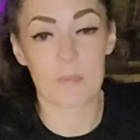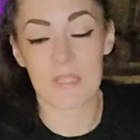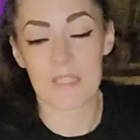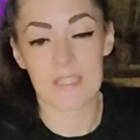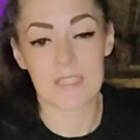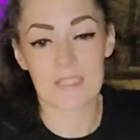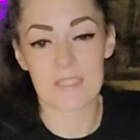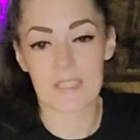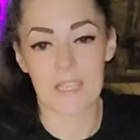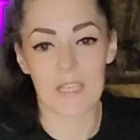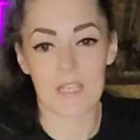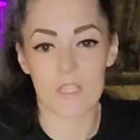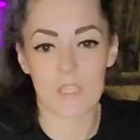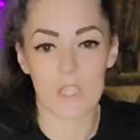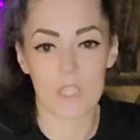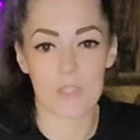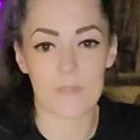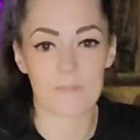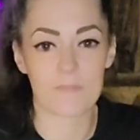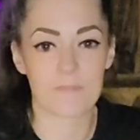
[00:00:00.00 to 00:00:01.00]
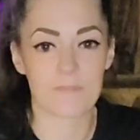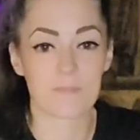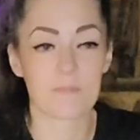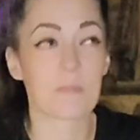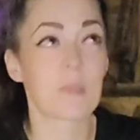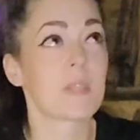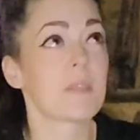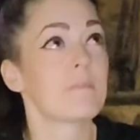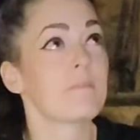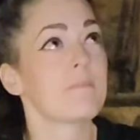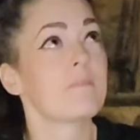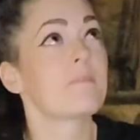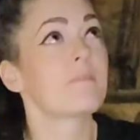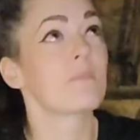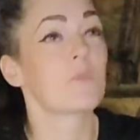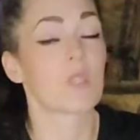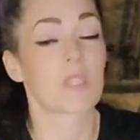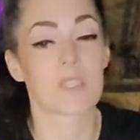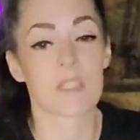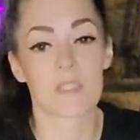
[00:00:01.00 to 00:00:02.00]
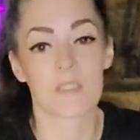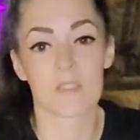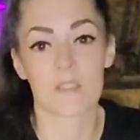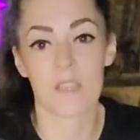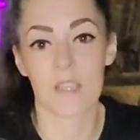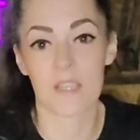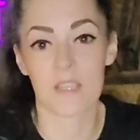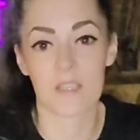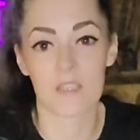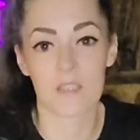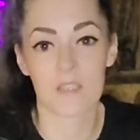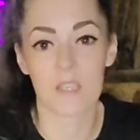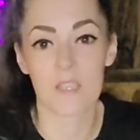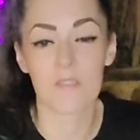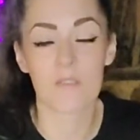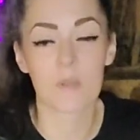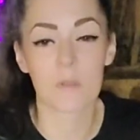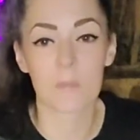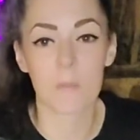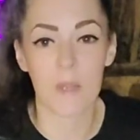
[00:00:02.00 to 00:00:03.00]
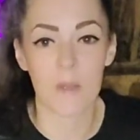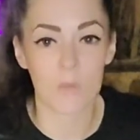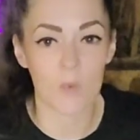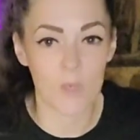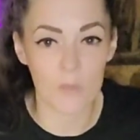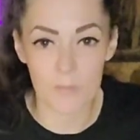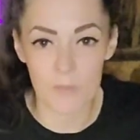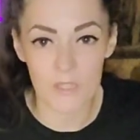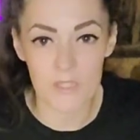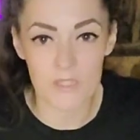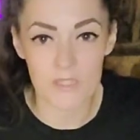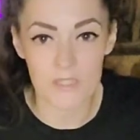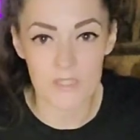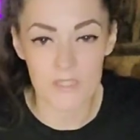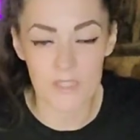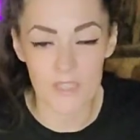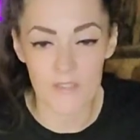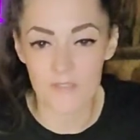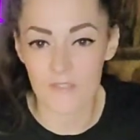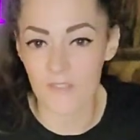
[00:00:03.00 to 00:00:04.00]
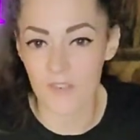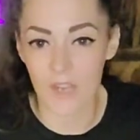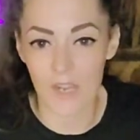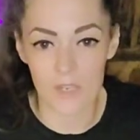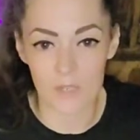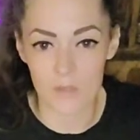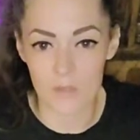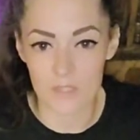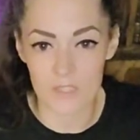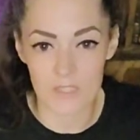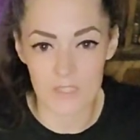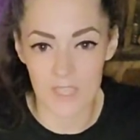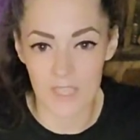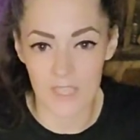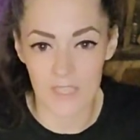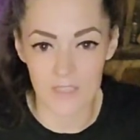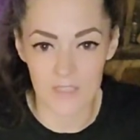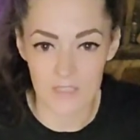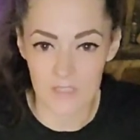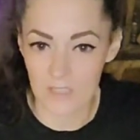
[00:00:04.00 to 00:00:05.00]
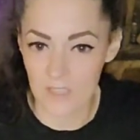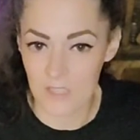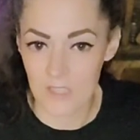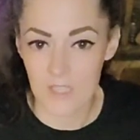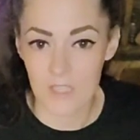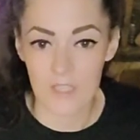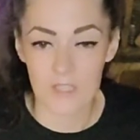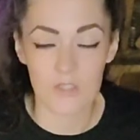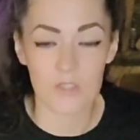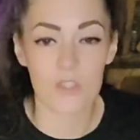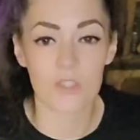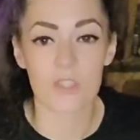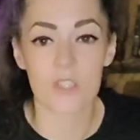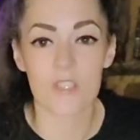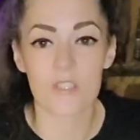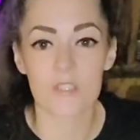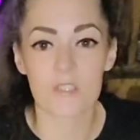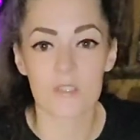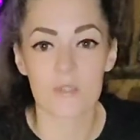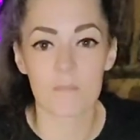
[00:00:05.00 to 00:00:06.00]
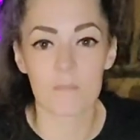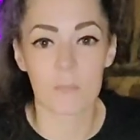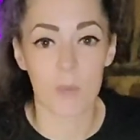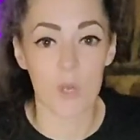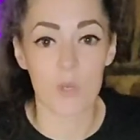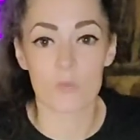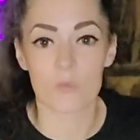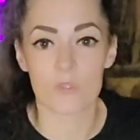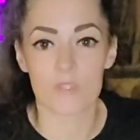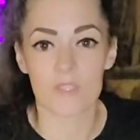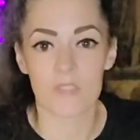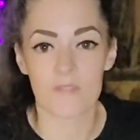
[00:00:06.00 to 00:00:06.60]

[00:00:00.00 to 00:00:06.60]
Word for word: opinions, But really, like even my workbooks and stuff, I always say they're just bones.